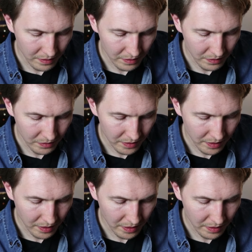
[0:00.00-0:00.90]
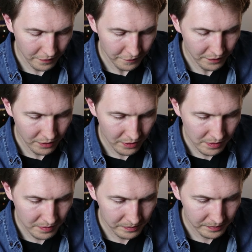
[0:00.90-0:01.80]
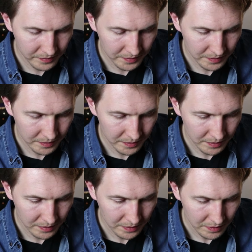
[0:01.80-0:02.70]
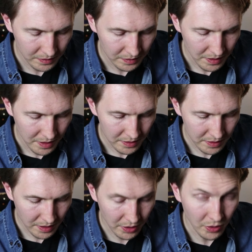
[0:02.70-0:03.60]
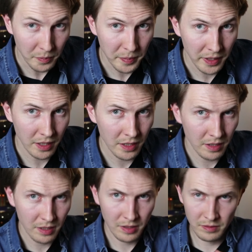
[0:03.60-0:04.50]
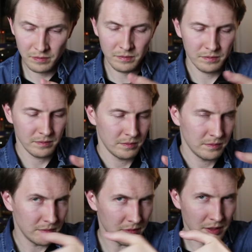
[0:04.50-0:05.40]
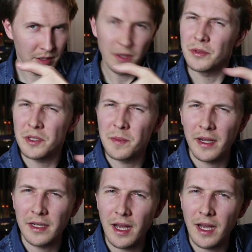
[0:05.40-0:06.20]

Okay, confirm. Set your PIN. Would you mind,